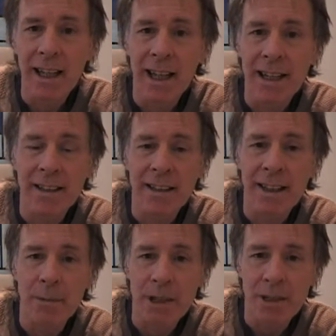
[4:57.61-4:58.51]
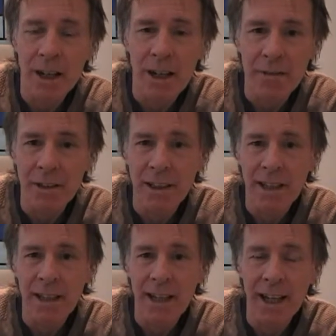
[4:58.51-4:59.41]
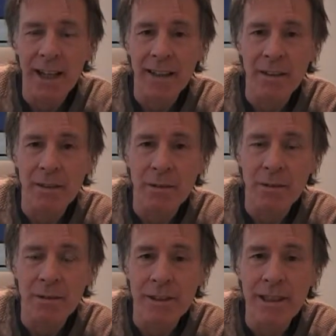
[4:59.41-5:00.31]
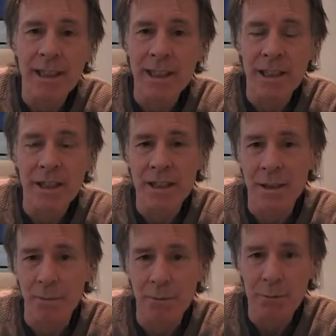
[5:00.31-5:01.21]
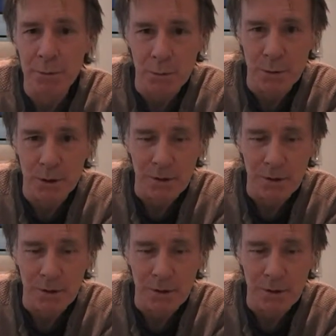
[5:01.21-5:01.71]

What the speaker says: and they were starving and really needed some food.